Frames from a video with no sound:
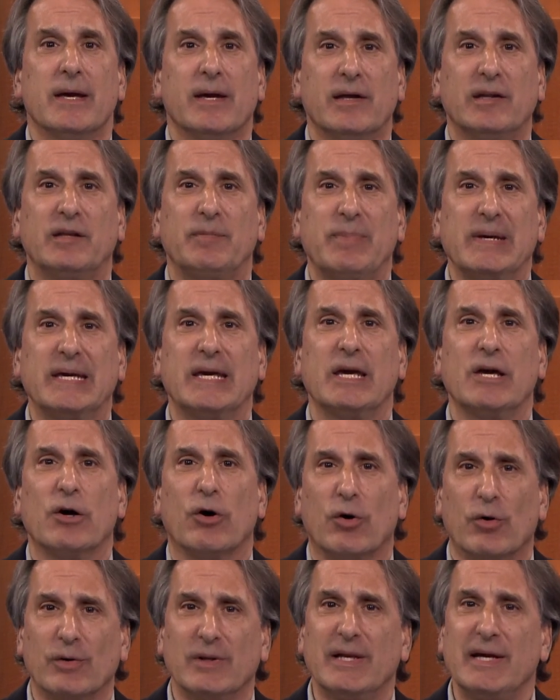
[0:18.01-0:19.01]
is speaking
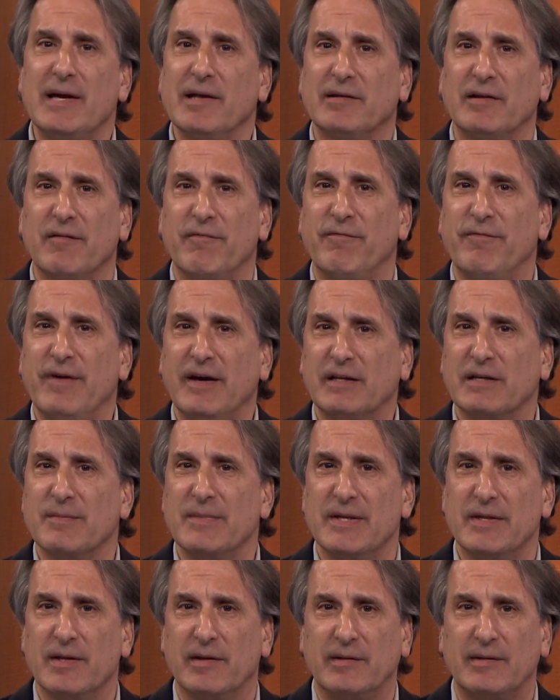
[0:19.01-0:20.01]
only as a victim
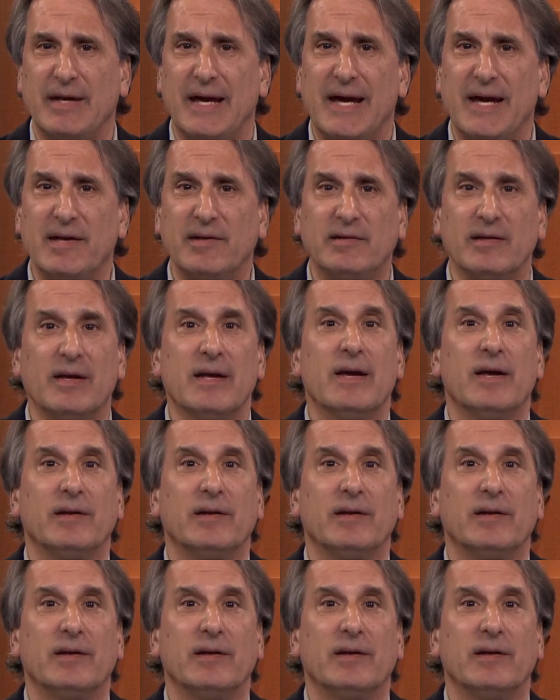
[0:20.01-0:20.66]
in this case,